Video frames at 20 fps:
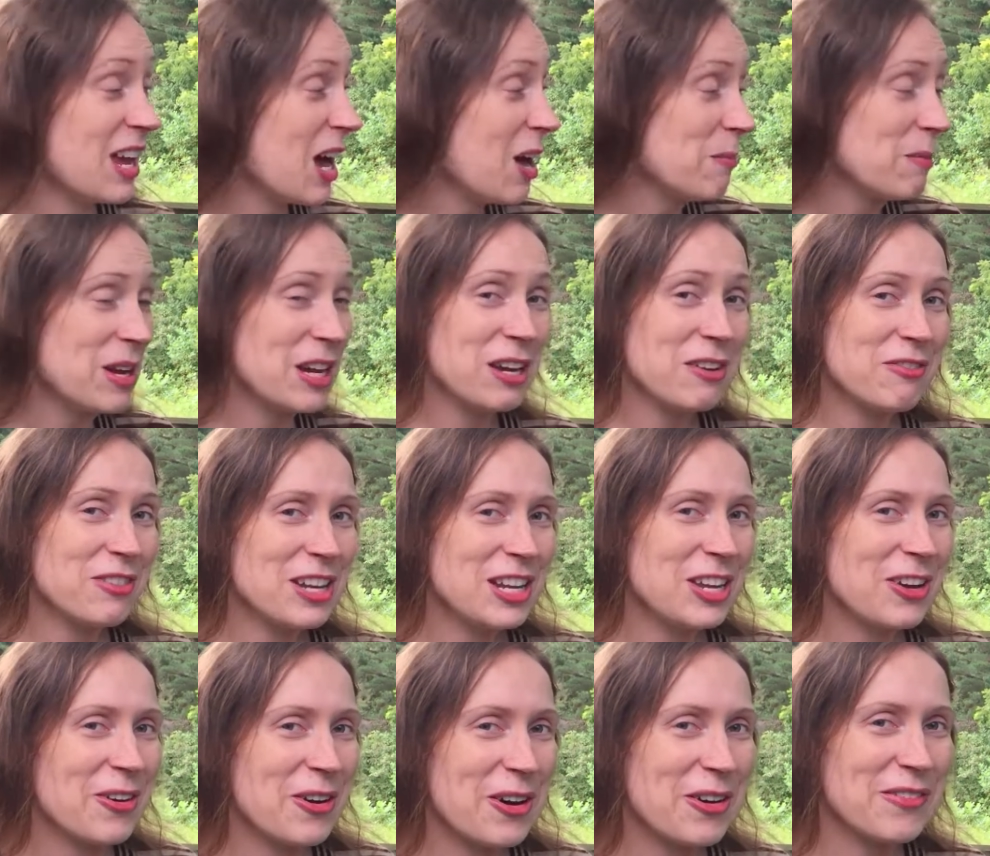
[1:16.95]
I'll make a
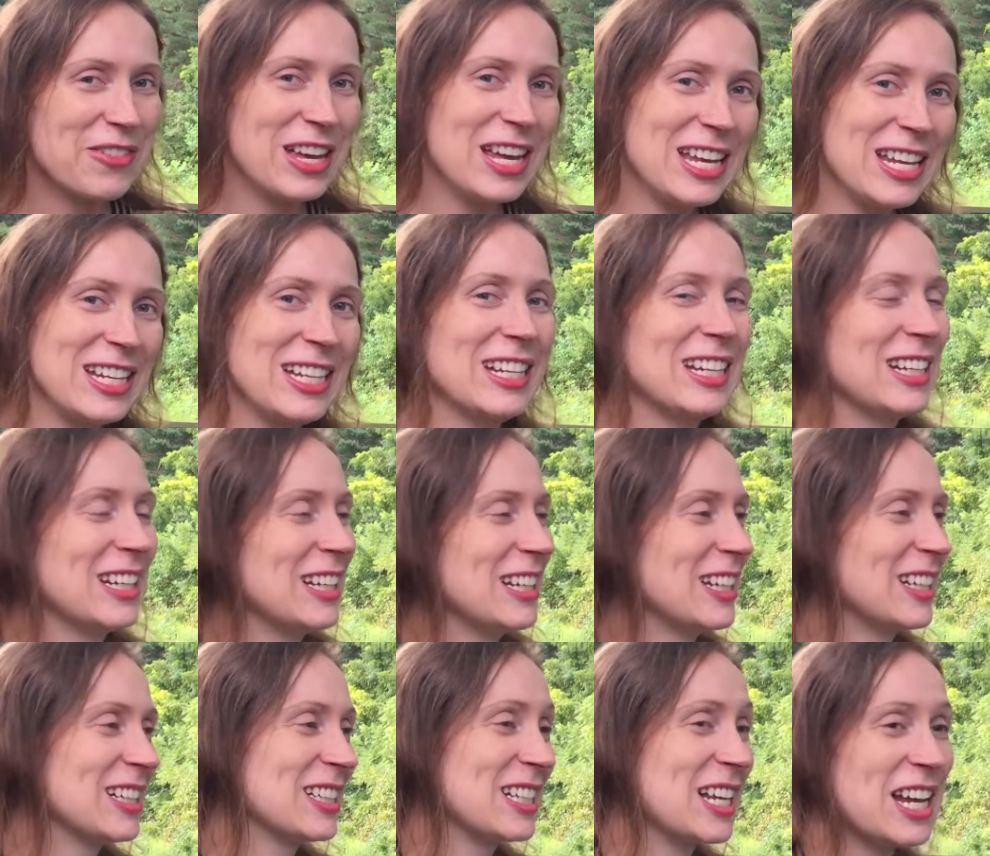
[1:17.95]
video of it
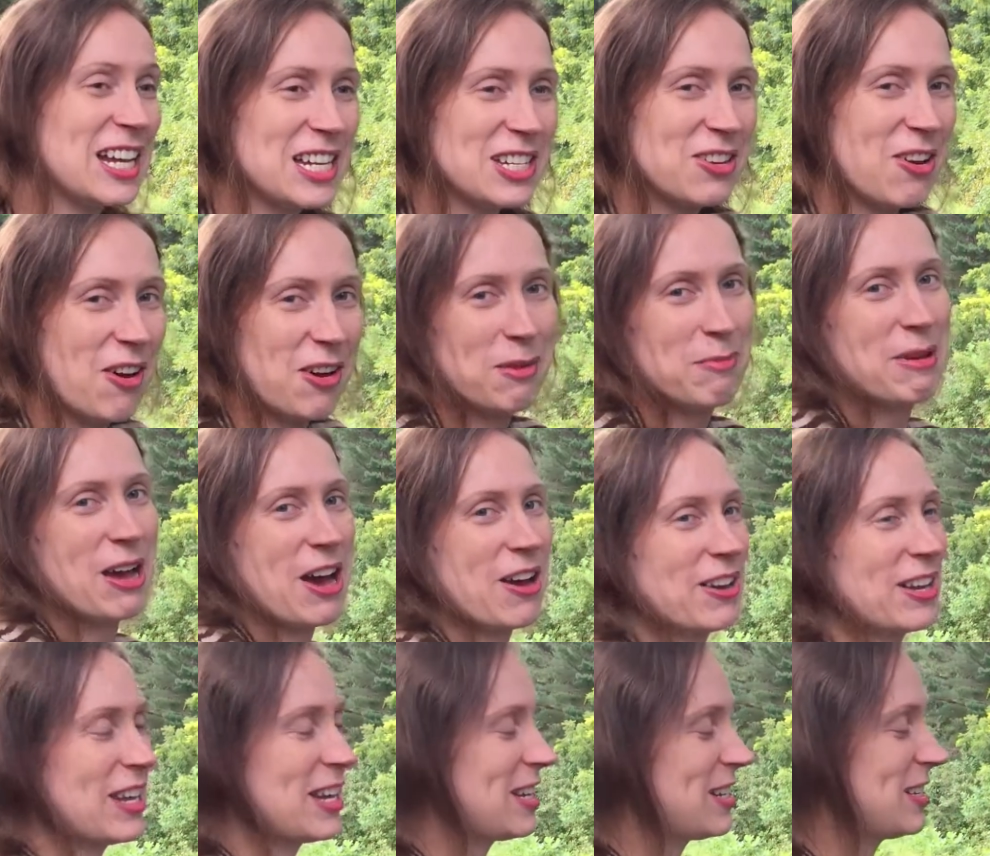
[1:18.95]
because I didn't talk
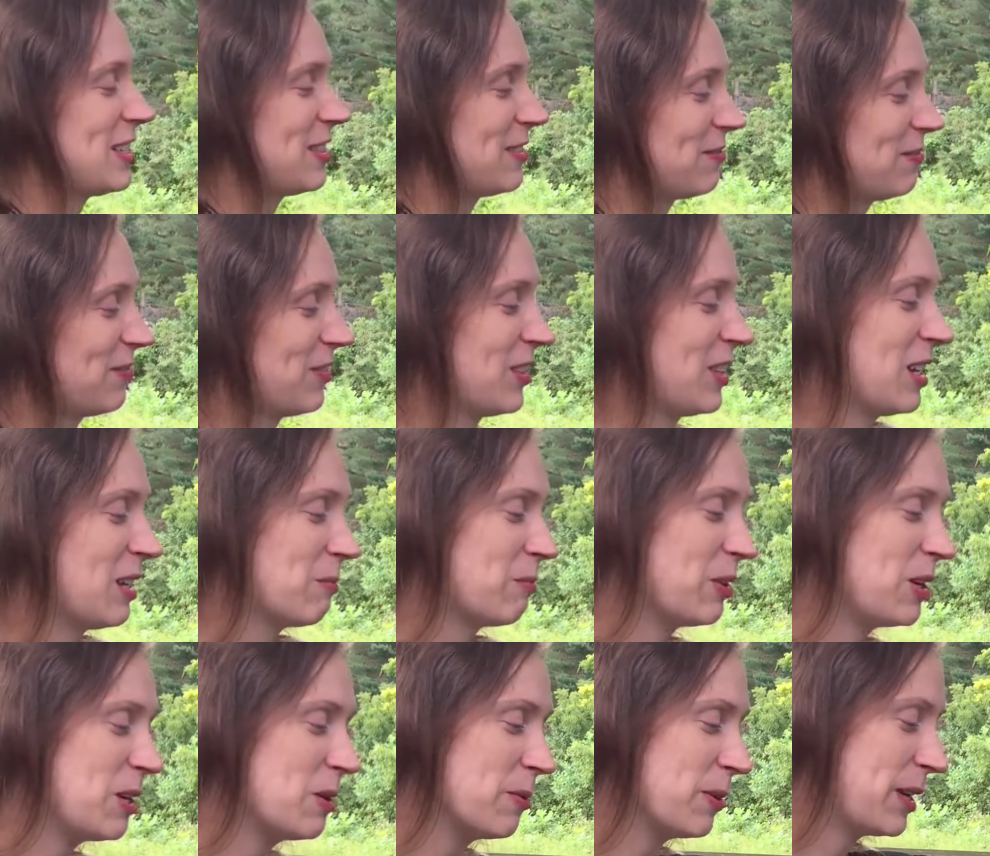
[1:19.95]
about it,
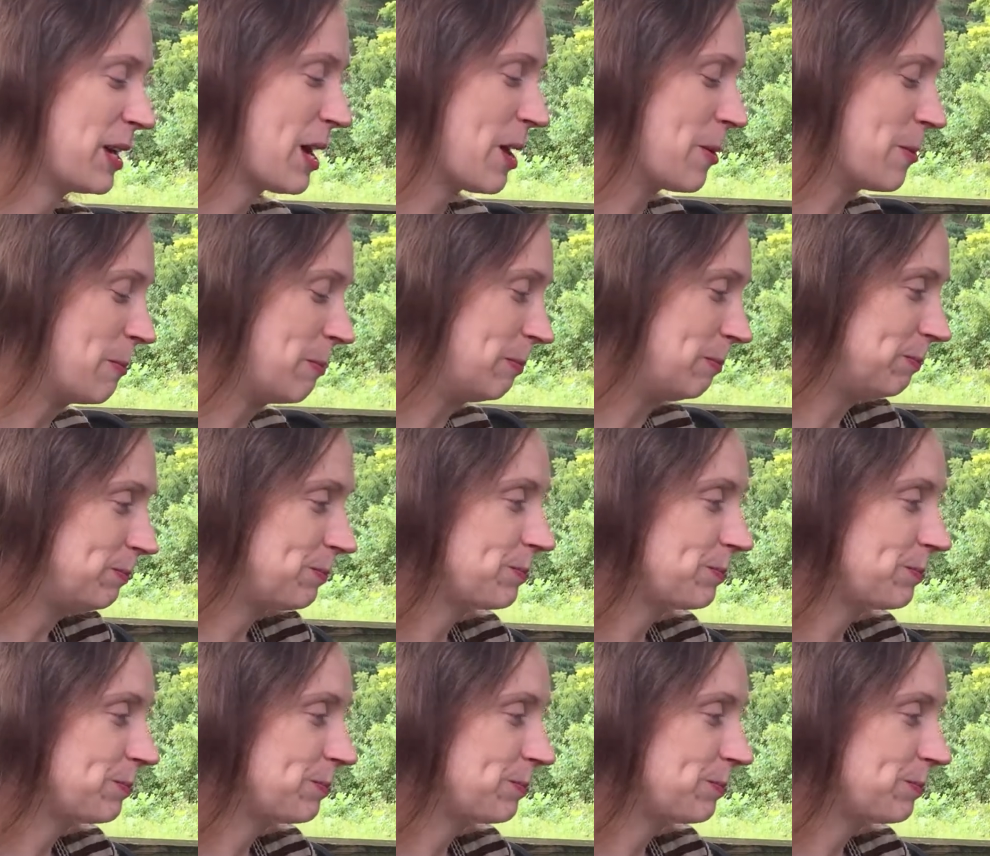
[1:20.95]
but here we go.